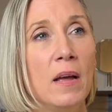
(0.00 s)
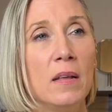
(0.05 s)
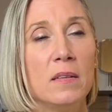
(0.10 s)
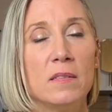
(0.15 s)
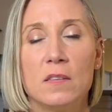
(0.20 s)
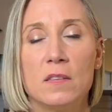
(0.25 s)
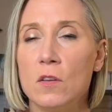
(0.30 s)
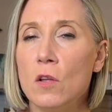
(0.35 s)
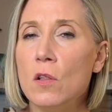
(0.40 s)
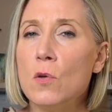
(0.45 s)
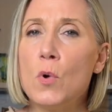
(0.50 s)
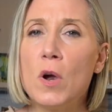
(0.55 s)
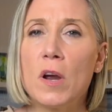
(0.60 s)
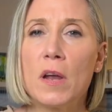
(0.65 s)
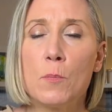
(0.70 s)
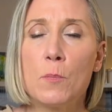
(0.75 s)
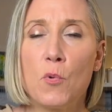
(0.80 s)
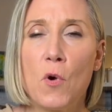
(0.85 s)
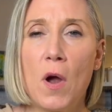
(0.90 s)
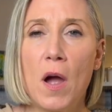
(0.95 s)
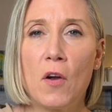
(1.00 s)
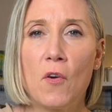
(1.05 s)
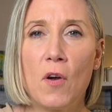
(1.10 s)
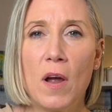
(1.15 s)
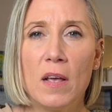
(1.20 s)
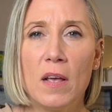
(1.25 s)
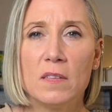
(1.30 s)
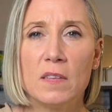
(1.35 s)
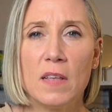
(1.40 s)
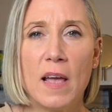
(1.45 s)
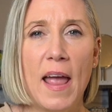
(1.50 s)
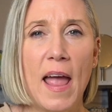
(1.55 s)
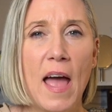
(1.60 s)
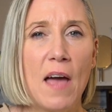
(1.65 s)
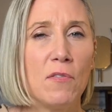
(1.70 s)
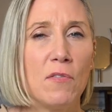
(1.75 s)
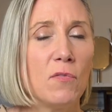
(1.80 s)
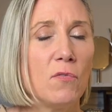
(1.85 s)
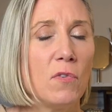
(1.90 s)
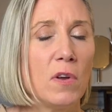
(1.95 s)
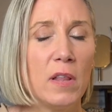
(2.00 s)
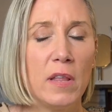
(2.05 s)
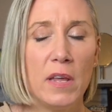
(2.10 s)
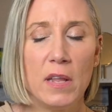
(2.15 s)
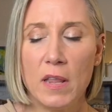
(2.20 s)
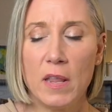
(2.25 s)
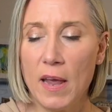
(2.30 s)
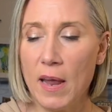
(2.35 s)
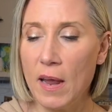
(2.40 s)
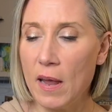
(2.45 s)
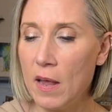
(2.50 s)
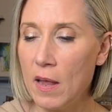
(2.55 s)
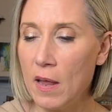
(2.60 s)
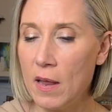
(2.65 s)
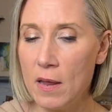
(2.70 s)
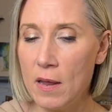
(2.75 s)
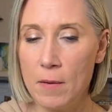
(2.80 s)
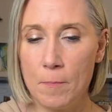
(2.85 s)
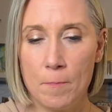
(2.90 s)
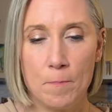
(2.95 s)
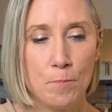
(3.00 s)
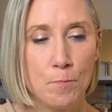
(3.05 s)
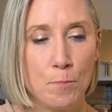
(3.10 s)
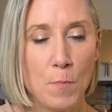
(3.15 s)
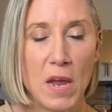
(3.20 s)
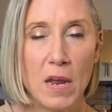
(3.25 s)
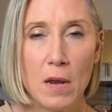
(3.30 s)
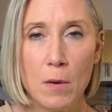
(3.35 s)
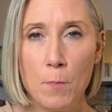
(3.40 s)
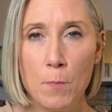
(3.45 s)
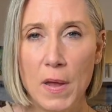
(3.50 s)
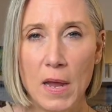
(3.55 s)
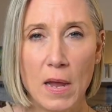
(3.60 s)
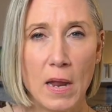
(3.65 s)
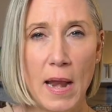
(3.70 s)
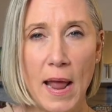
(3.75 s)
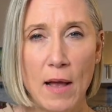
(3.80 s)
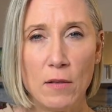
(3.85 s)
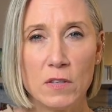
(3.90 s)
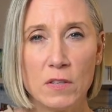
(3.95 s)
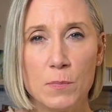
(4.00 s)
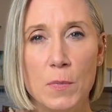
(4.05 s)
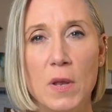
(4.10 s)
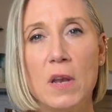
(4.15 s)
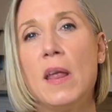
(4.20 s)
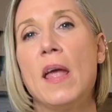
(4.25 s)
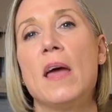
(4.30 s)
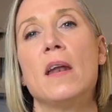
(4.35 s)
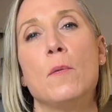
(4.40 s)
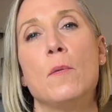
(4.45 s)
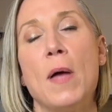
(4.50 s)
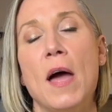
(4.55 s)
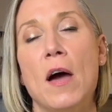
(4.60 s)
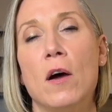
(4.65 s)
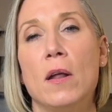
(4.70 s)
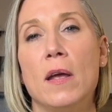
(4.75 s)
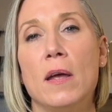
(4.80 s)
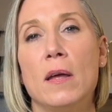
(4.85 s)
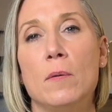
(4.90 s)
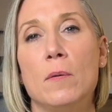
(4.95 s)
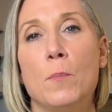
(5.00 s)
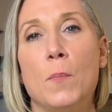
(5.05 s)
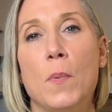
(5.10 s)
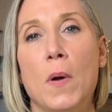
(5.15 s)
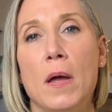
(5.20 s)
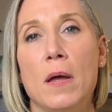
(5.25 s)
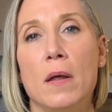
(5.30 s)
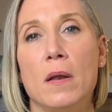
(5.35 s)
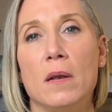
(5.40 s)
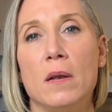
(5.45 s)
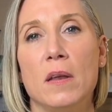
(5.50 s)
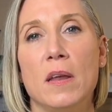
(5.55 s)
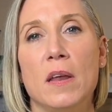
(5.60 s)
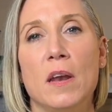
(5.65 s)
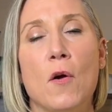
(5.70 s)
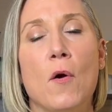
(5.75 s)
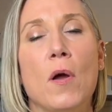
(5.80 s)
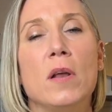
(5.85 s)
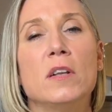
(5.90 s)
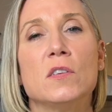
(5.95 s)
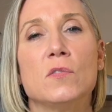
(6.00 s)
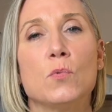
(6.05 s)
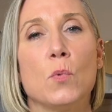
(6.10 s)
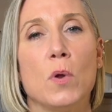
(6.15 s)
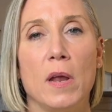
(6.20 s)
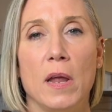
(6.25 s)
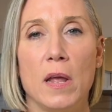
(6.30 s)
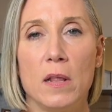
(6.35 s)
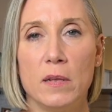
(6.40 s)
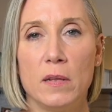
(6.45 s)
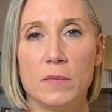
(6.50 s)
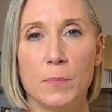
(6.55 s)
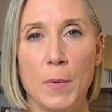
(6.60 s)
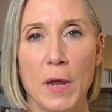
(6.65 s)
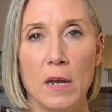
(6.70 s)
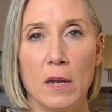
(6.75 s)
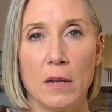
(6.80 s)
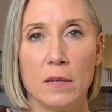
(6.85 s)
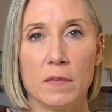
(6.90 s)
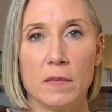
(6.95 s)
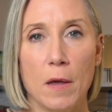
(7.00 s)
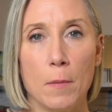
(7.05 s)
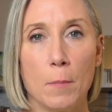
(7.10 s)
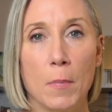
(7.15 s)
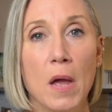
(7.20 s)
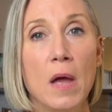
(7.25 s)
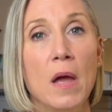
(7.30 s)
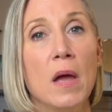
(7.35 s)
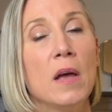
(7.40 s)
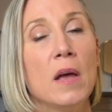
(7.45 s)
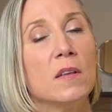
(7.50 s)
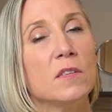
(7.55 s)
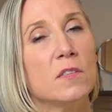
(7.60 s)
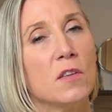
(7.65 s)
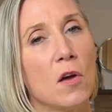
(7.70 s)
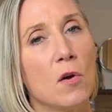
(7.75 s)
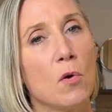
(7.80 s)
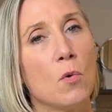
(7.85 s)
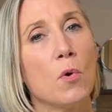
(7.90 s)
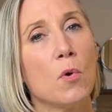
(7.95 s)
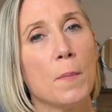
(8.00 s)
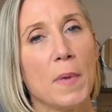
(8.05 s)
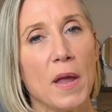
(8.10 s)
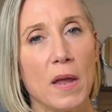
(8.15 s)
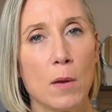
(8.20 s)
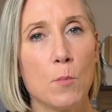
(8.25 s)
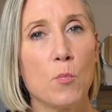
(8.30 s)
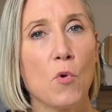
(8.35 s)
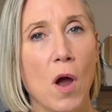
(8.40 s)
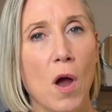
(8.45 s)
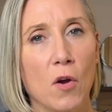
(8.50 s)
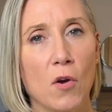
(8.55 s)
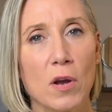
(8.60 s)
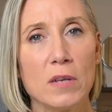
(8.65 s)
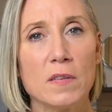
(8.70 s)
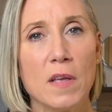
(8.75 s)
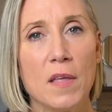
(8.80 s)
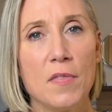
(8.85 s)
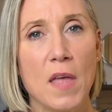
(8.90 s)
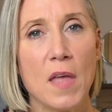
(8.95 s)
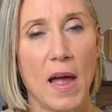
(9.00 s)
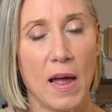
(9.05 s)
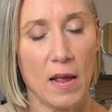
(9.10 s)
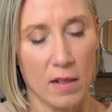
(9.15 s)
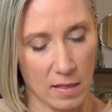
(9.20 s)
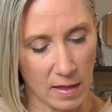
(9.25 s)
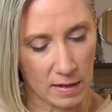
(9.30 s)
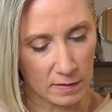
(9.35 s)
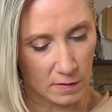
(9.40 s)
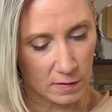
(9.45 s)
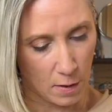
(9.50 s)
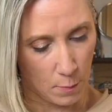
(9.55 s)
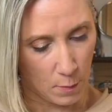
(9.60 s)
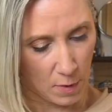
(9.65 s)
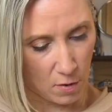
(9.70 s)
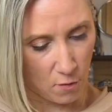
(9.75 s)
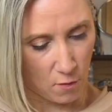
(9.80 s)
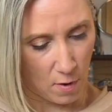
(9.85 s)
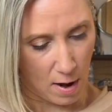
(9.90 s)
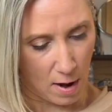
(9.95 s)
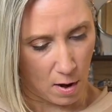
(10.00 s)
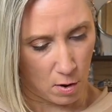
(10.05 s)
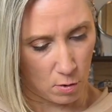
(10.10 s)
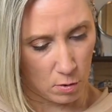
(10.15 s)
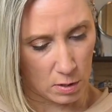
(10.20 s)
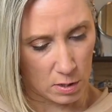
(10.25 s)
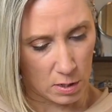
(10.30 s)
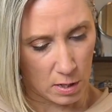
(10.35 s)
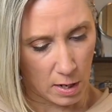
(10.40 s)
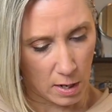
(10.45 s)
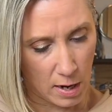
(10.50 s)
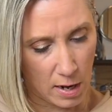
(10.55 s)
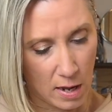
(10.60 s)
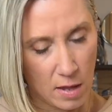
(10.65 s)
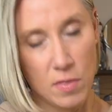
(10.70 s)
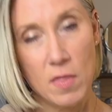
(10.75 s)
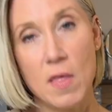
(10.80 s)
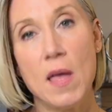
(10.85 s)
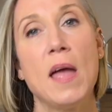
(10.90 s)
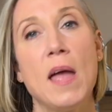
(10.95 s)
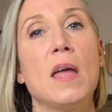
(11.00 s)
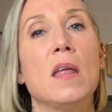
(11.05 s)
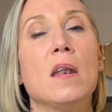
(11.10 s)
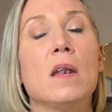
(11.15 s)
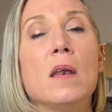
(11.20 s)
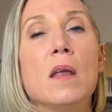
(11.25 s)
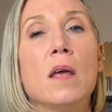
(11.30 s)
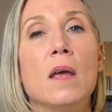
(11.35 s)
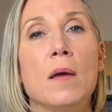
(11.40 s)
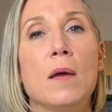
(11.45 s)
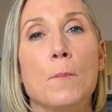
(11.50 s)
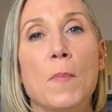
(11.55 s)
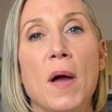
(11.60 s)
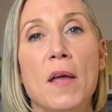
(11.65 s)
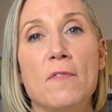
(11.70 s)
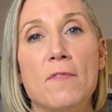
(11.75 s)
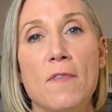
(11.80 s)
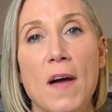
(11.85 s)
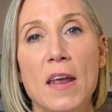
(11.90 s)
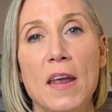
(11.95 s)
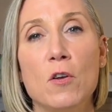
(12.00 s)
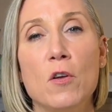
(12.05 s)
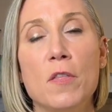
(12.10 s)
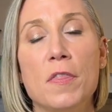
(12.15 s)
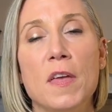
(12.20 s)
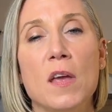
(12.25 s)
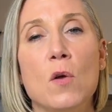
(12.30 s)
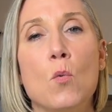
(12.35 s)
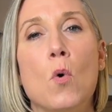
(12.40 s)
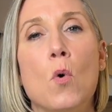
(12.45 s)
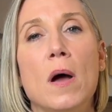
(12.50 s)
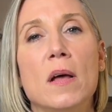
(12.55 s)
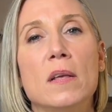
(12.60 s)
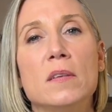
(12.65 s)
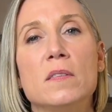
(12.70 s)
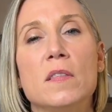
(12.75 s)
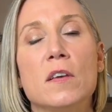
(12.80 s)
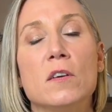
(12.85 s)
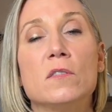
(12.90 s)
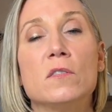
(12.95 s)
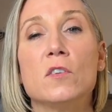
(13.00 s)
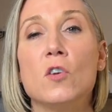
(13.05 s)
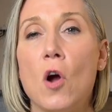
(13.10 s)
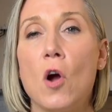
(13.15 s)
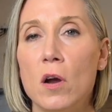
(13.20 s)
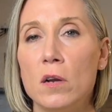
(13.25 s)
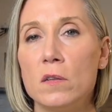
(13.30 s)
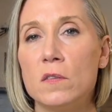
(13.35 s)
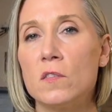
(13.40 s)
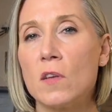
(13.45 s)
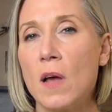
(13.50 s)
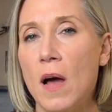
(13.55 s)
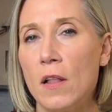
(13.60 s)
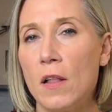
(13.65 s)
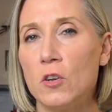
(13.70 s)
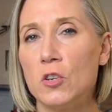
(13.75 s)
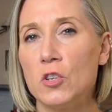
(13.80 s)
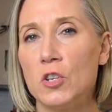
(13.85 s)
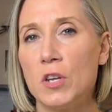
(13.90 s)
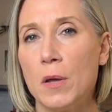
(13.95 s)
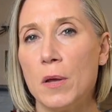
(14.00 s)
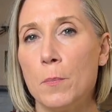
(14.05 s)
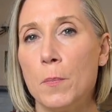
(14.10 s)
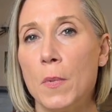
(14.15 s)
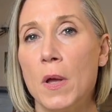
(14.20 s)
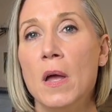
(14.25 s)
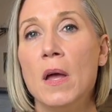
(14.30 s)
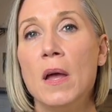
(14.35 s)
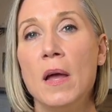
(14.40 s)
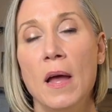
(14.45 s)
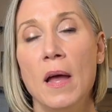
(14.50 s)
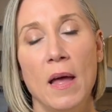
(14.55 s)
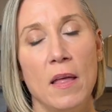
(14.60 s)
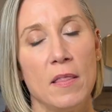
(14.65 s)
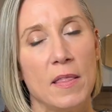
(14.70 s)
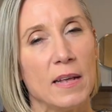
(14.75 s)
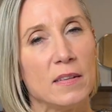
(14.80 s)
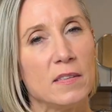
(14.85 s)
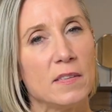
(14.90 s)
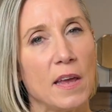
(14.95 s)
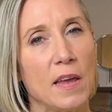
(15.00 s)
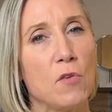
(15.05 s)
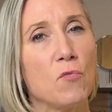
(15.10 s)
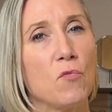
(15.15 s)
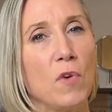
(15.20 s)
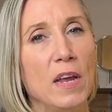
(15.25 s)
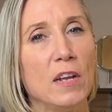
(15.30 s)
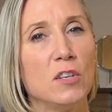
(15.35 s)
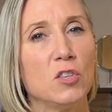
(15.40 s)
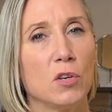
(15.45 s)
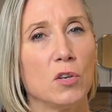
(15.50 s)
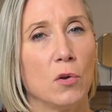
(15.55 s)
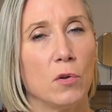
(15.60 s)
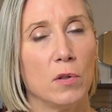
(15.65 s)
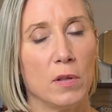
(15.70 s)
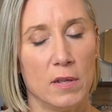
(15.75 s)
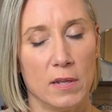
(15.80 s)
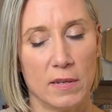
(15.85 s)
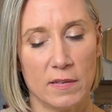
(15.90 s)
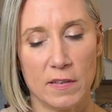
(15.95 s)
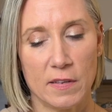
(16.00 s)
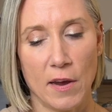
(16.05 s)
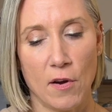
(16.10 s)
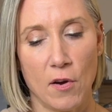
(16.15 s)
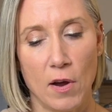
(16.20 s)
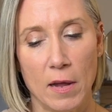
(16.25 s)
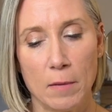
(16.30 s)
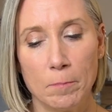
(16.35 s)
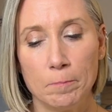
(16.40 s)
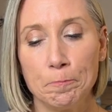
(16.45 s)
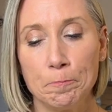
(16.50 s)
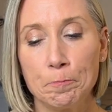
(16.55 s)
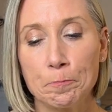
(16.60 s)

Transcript: Still a work in progress. I haven't really made a big announcement yet about it, but you know, I want to get these paintings up. So we're making progress on that. That's coming around. And then my final thing was there's an art scholarship that's like regional in this area.